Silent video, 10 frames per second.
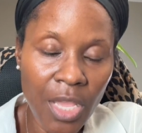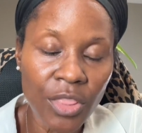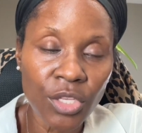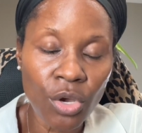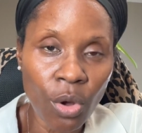
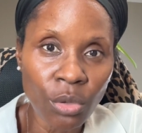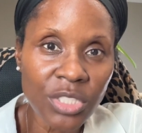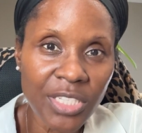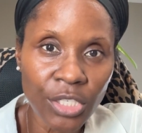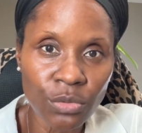The
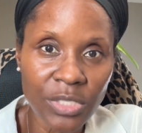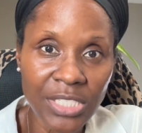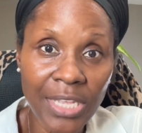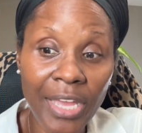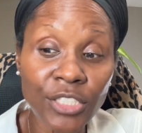goals that you
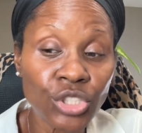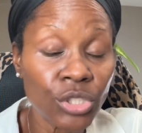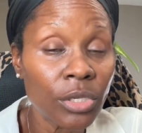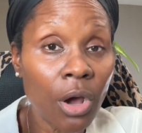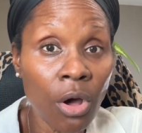set
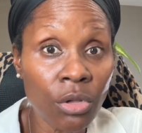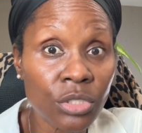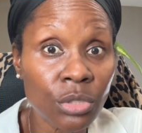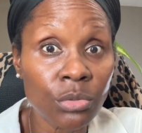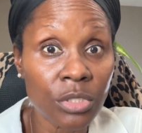should
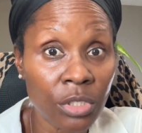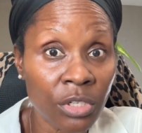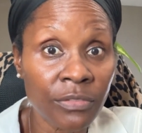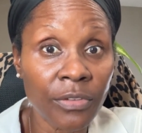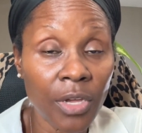also
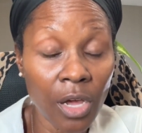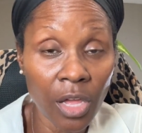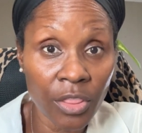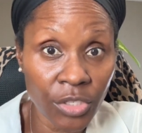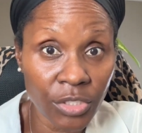serve
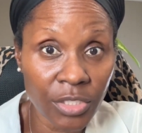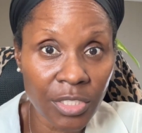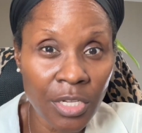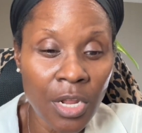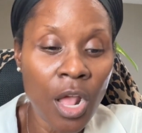
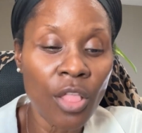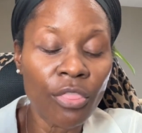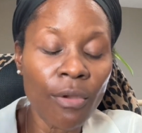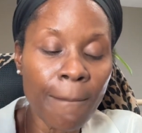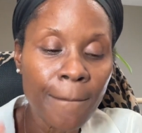others.
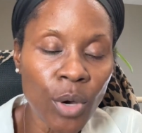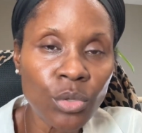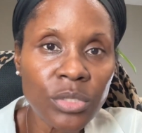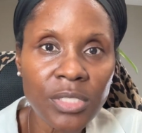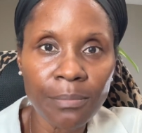The
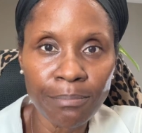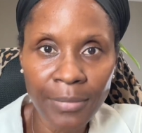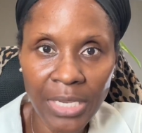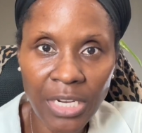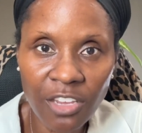most
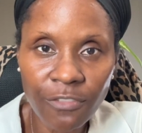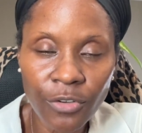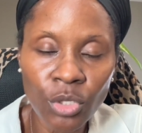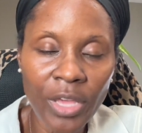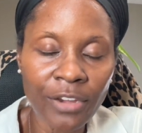
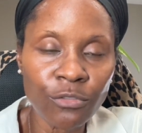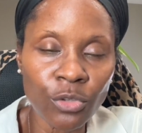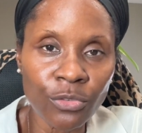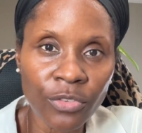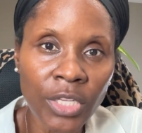meaningful and
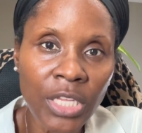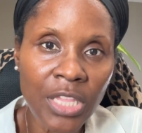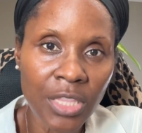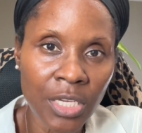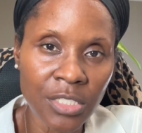
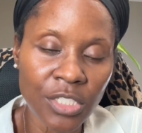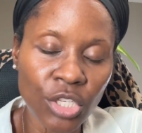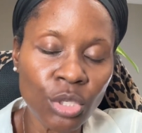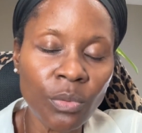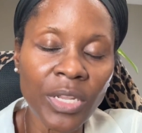fulfilling things that
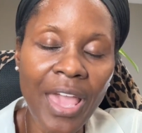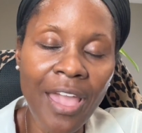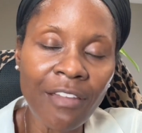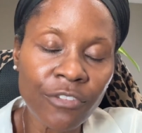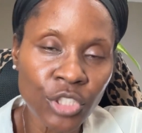you will
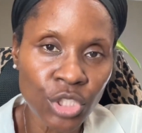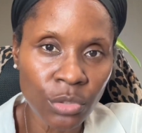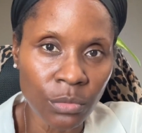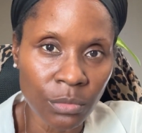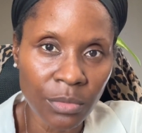ever
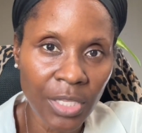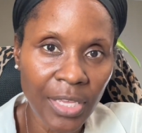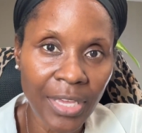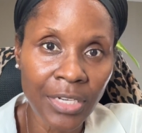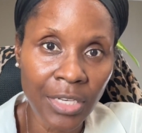do
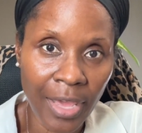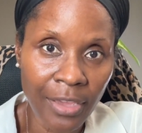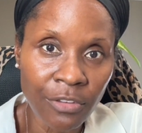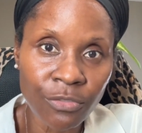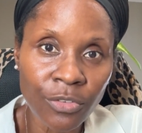in
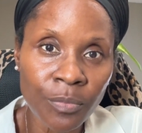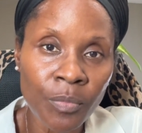life